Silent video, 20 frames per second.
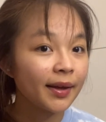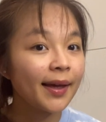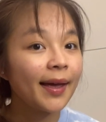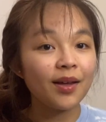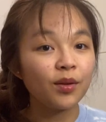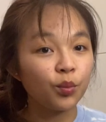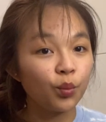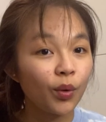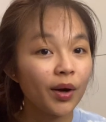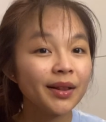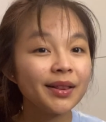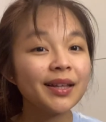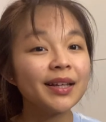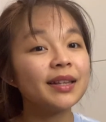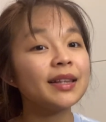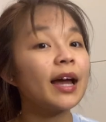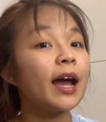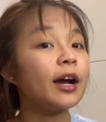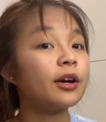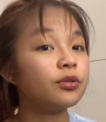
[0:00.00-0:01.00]
And one thing
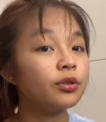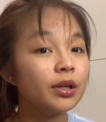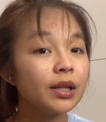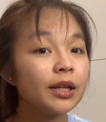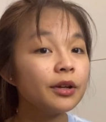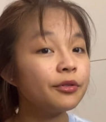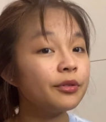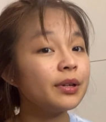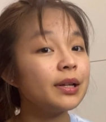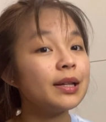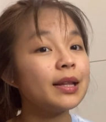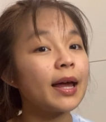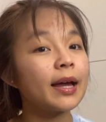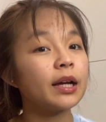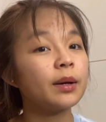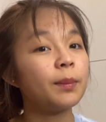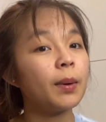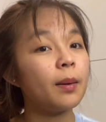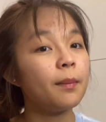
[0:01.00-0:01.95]
that I really, really like about